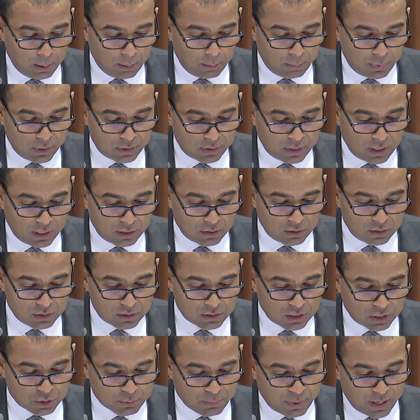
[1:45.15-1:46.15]
but that
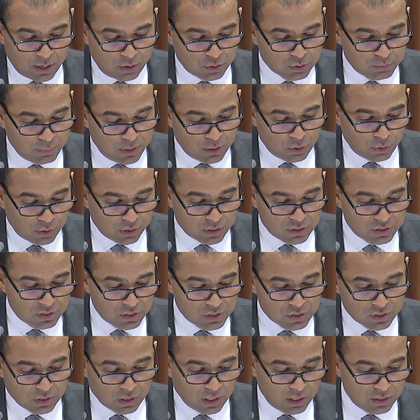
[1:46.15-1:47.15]
such powers may not
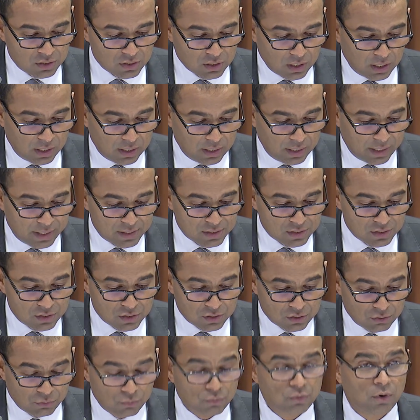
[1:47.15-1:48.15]
exist against
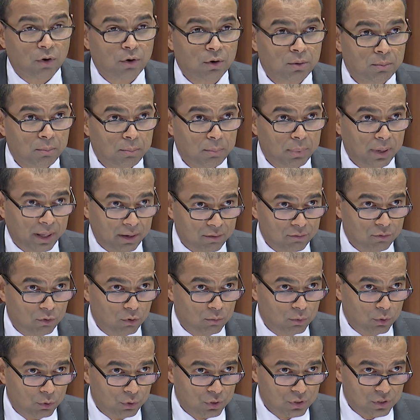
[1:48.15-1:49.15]
unlicensed and foreign
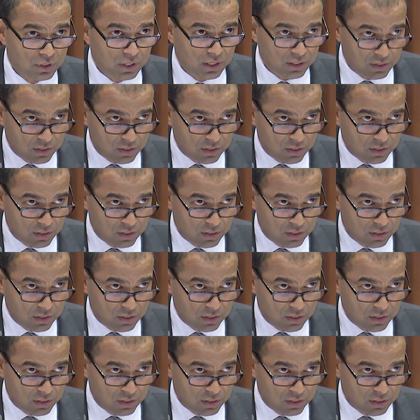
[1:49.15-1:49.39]
platform owners, and that